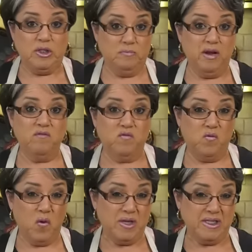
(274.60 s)
it's been
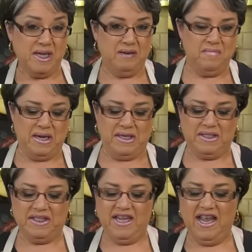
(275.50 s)
fourteen
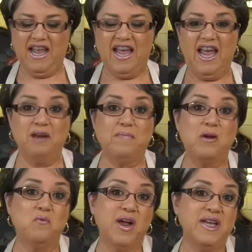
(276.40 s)
minutes, and my
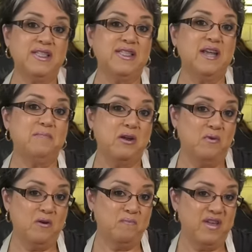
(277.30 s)
rice and my
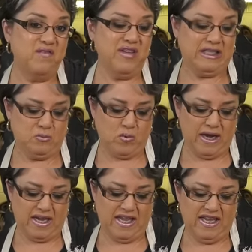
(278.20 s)
ground beef is
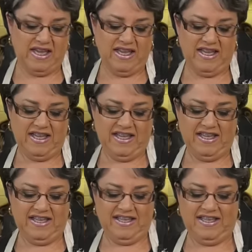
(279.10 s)
ready.
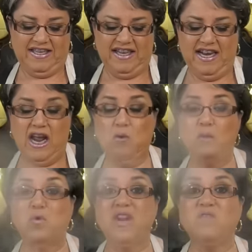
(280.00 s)
Now
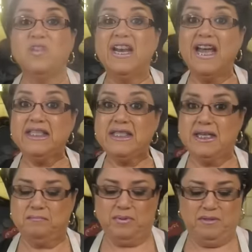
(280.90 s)
I'm ready for the last
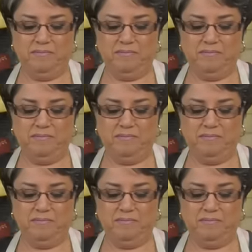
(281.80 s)
step.